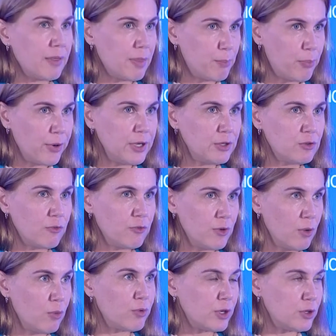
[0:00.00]
the point of
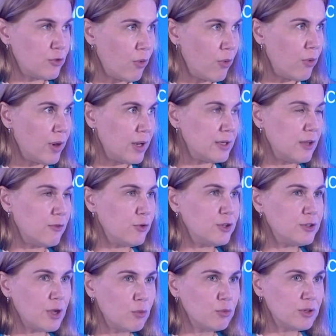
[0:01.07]
no return, and if we
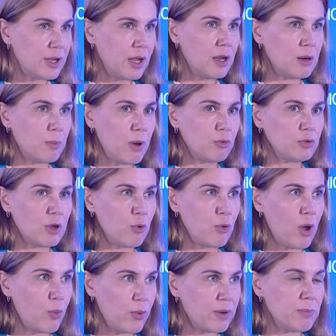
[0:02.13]
don't care about
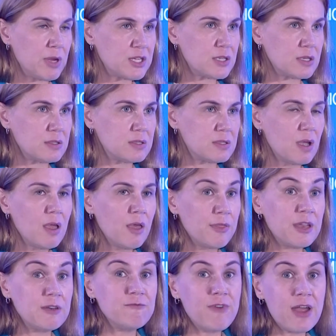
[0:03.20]
our emissions,
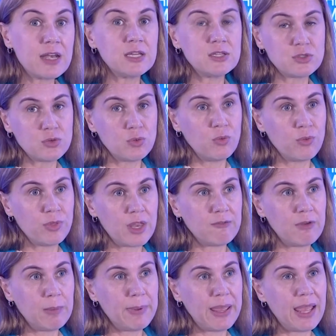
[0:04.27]
then very soon there
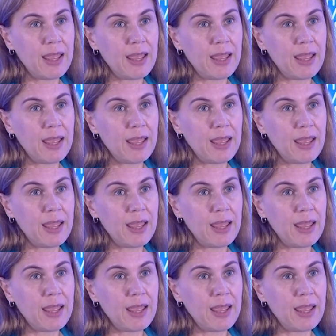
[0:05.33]
will be